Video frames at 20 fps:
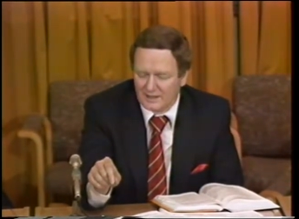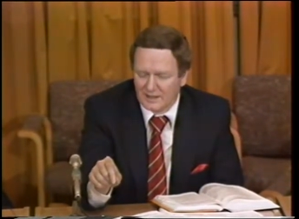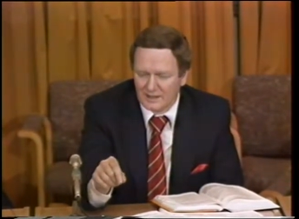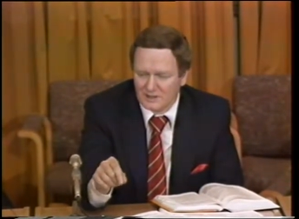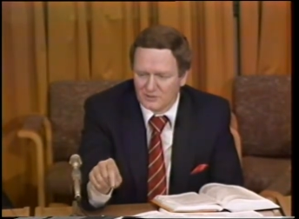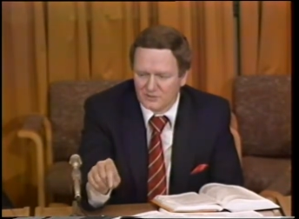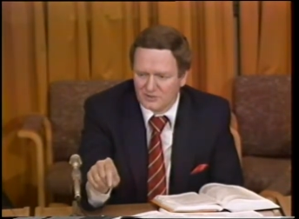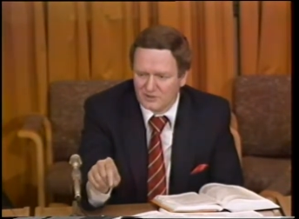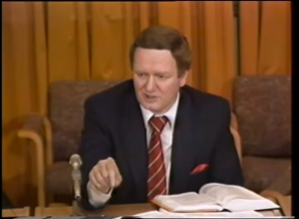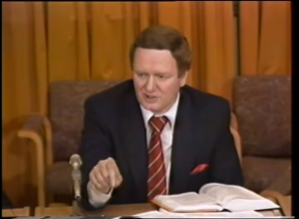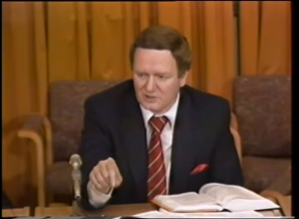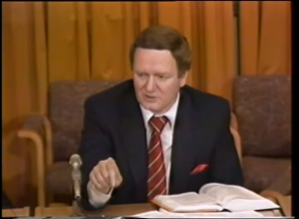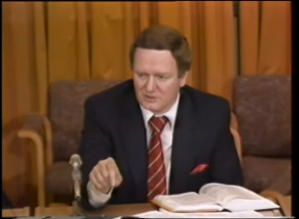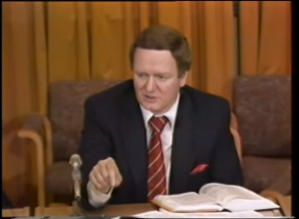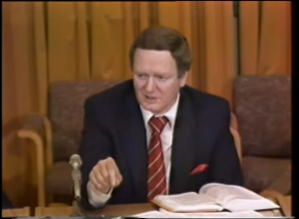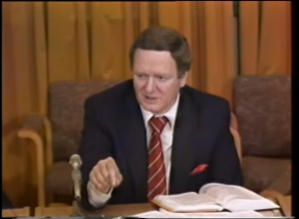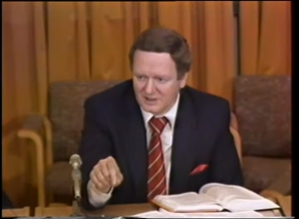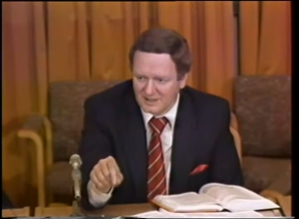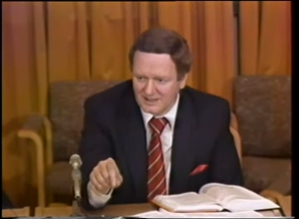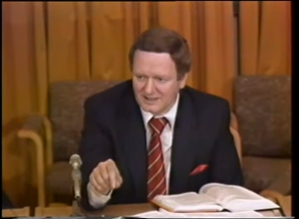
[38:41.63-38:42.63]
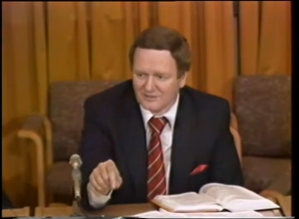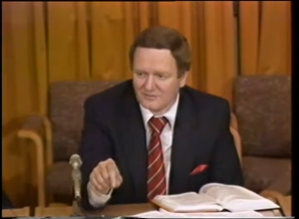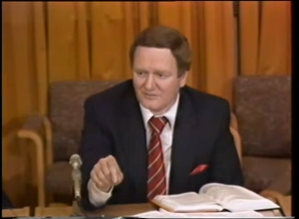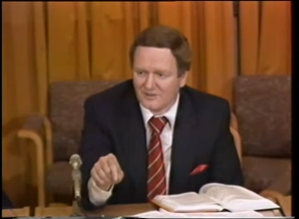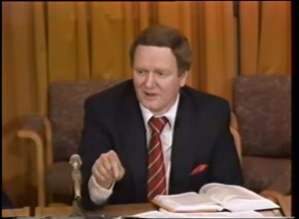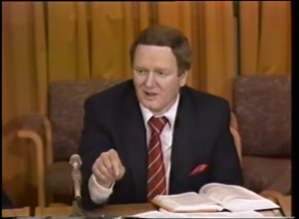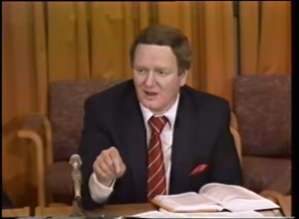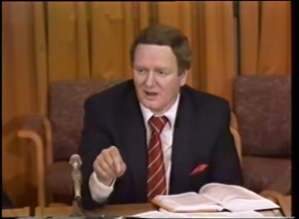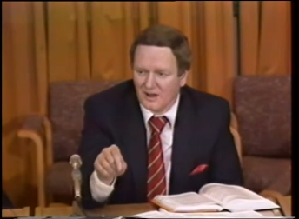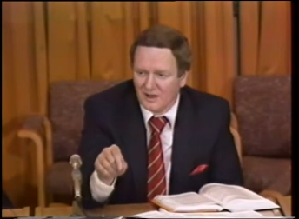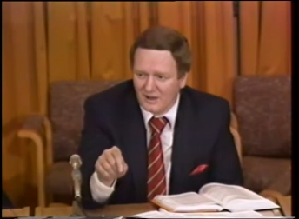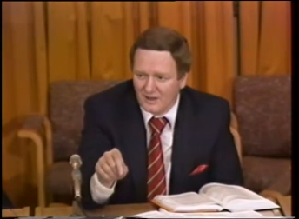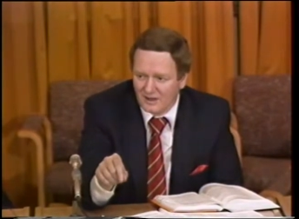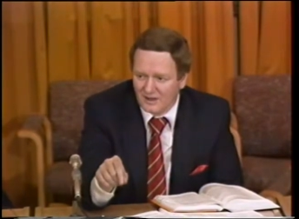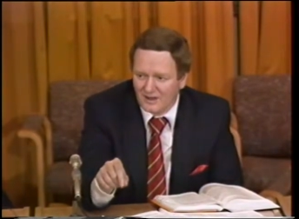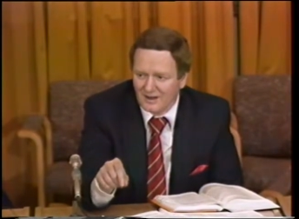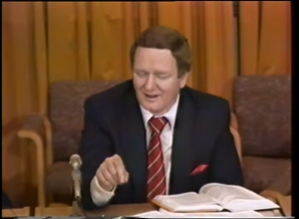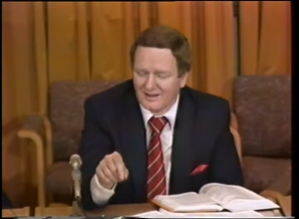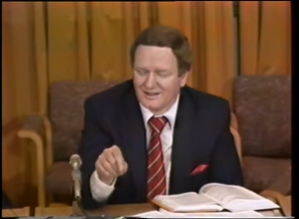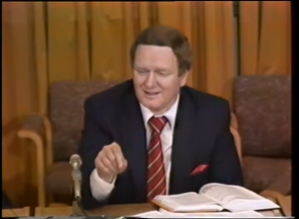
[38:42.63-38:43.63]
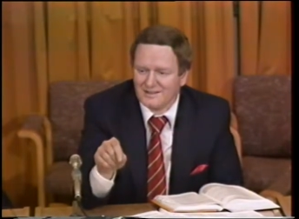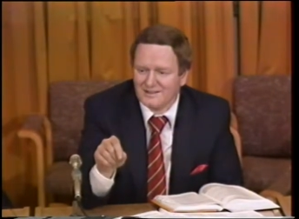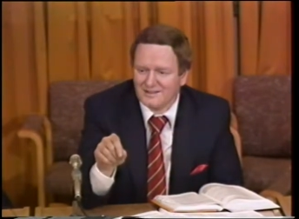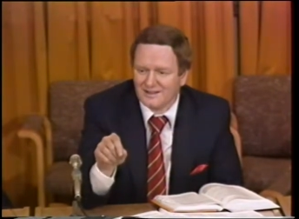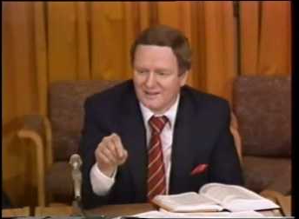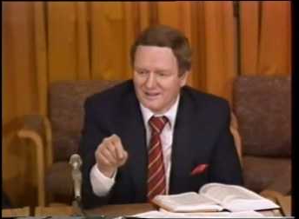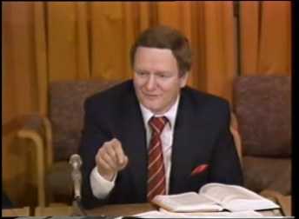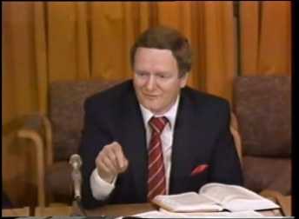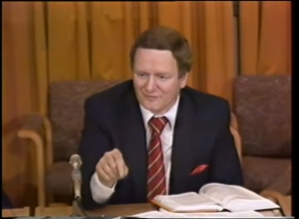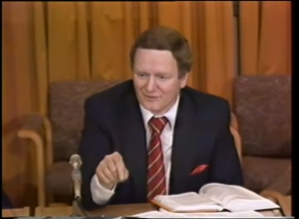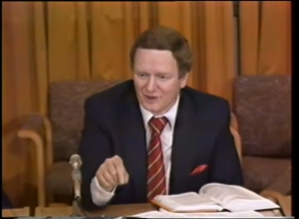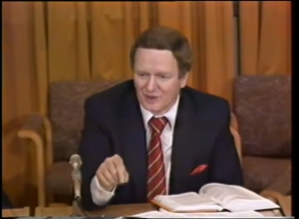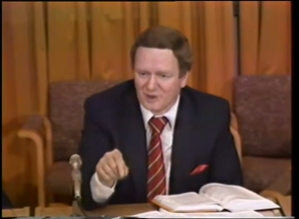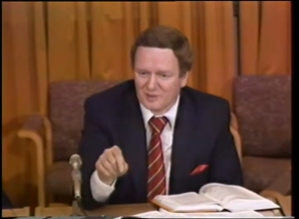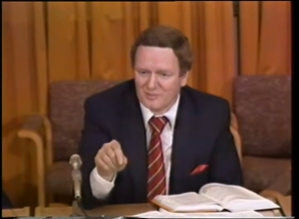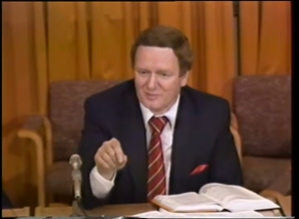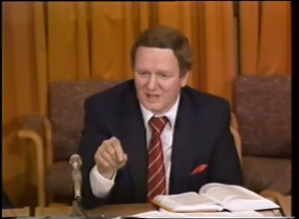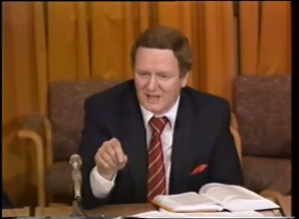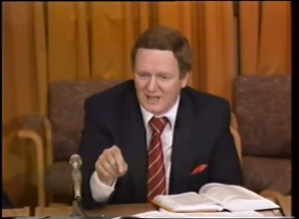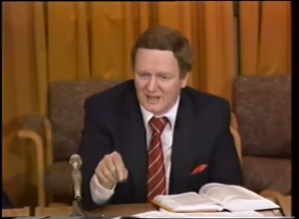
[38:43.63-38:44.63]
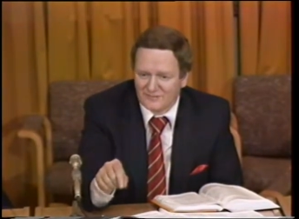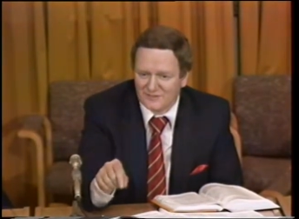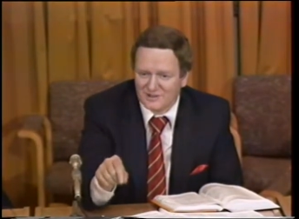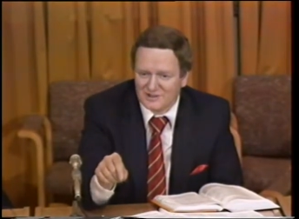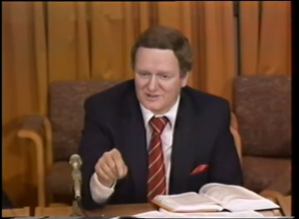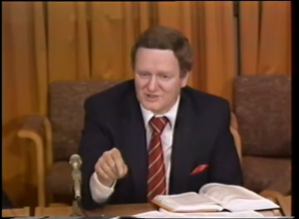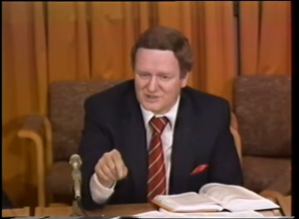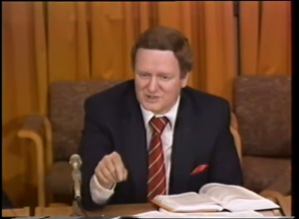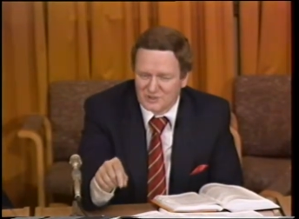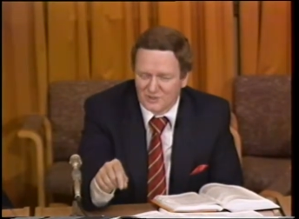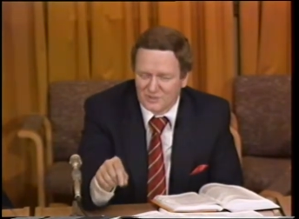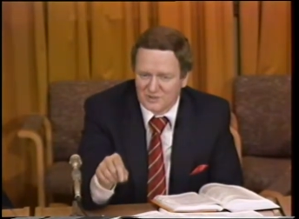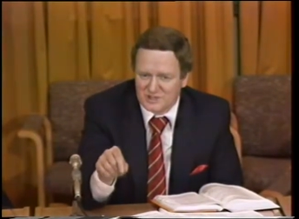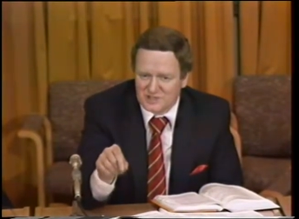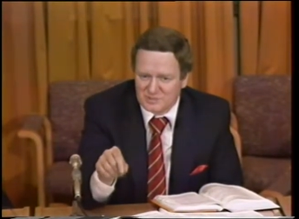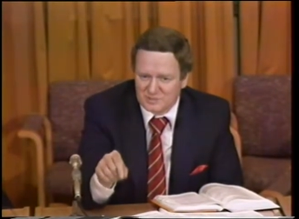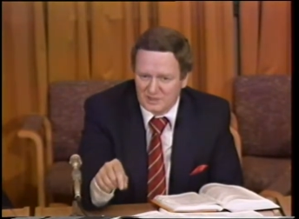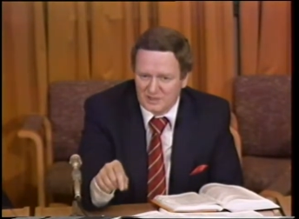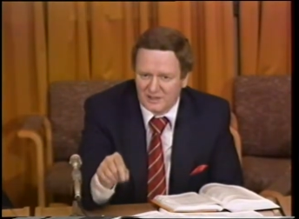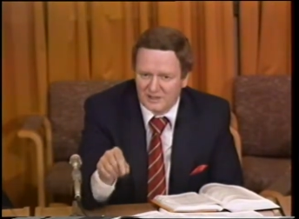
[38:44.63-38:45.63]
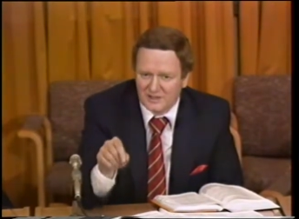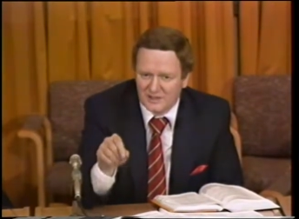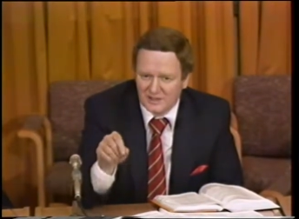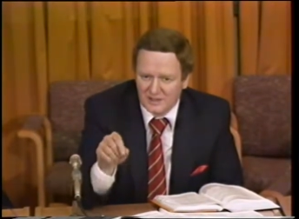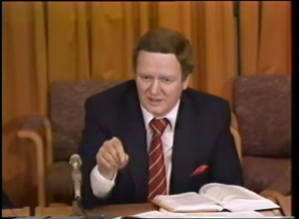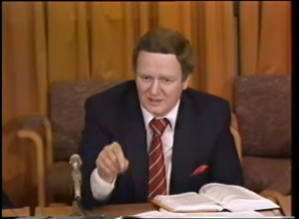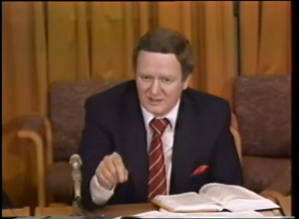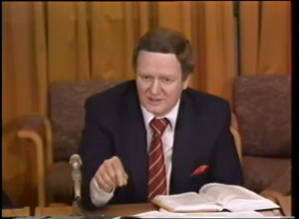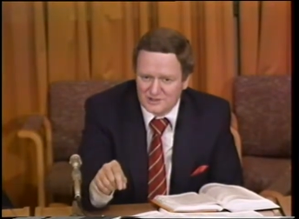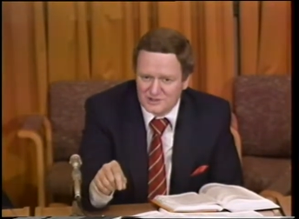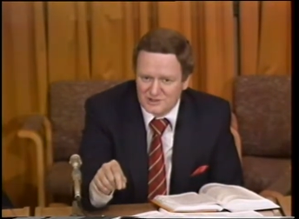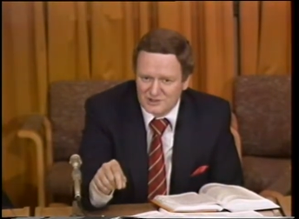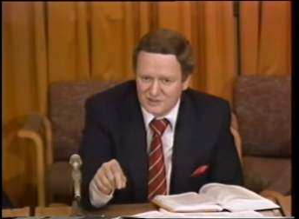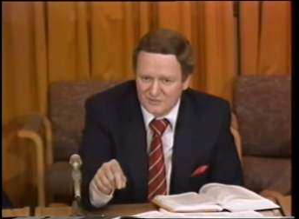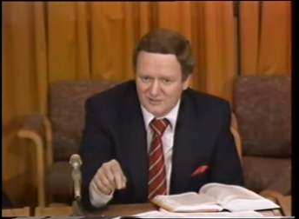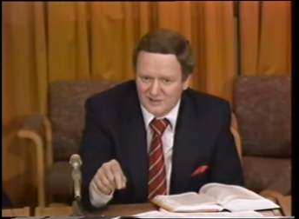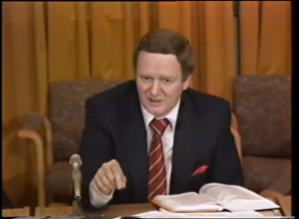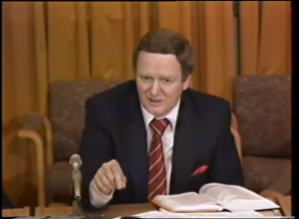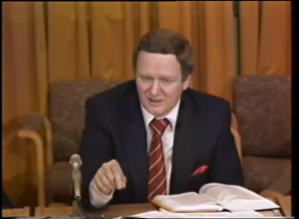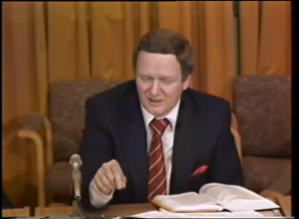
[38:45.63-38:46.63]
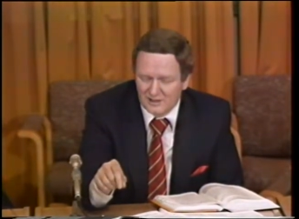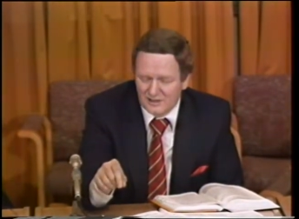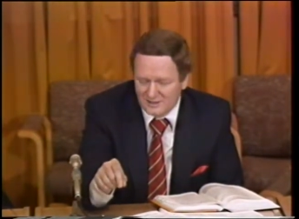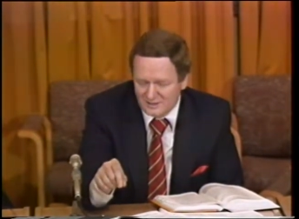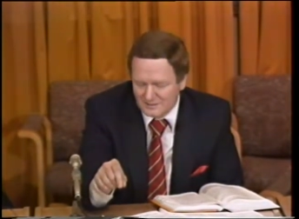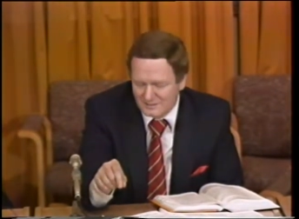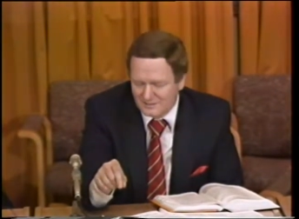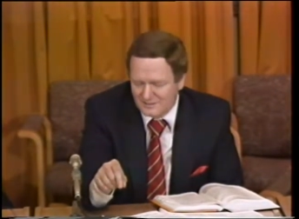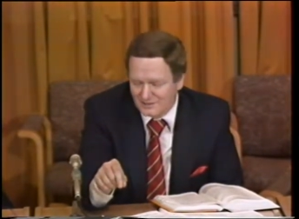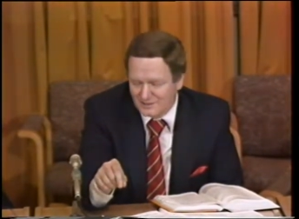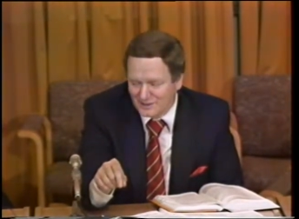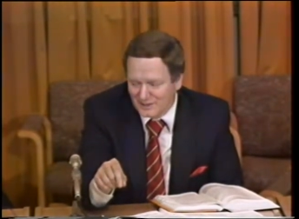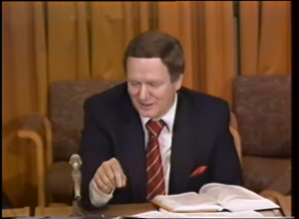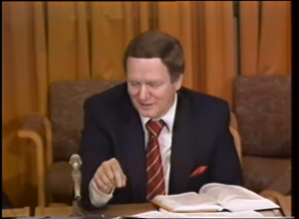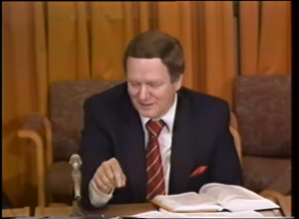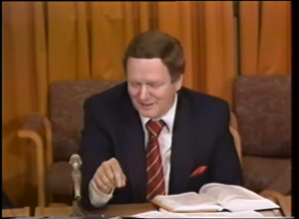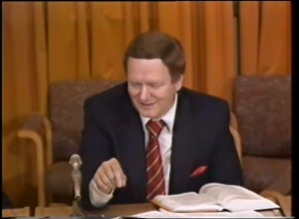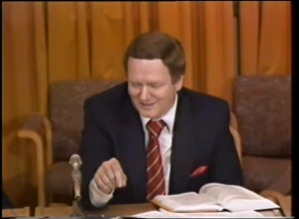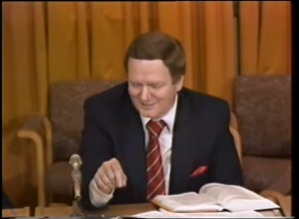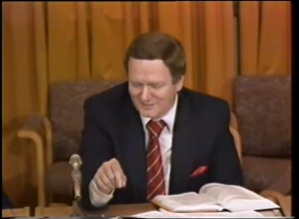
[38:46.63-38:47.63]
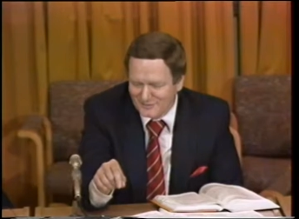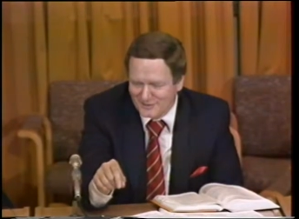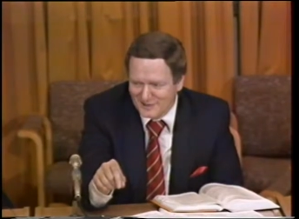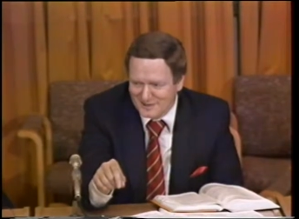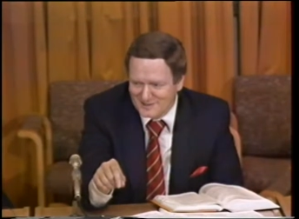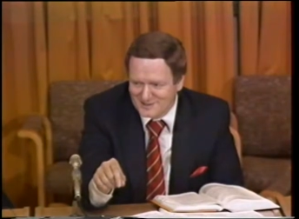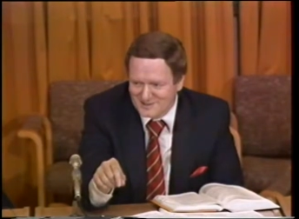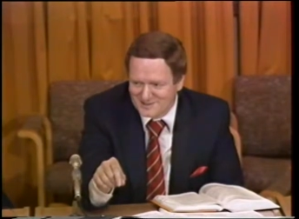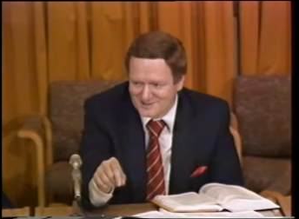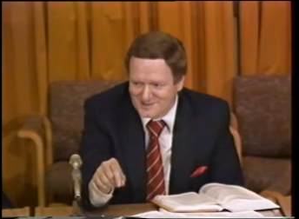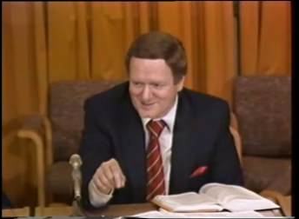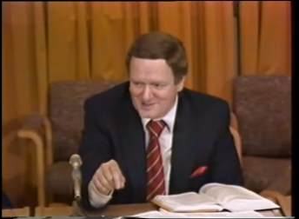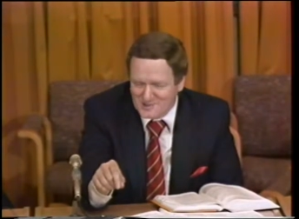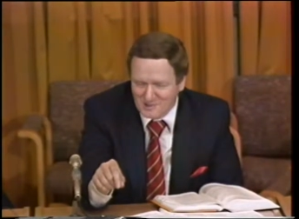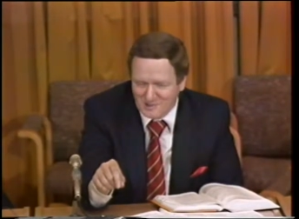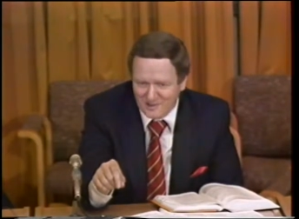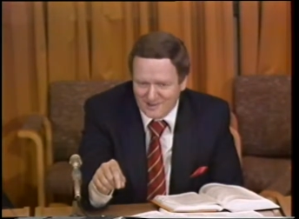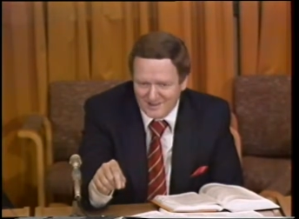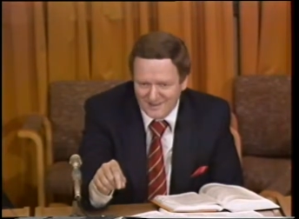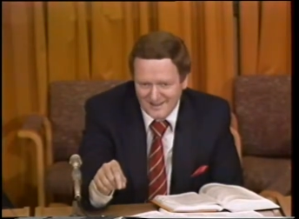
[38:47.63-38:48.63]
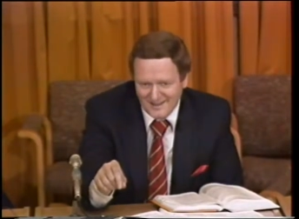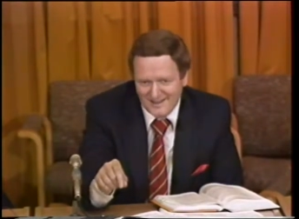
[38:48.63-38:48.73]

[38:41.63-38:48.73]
I don't think you can give unaffirmed evidence, so to speak, in juvenile and young offenders court.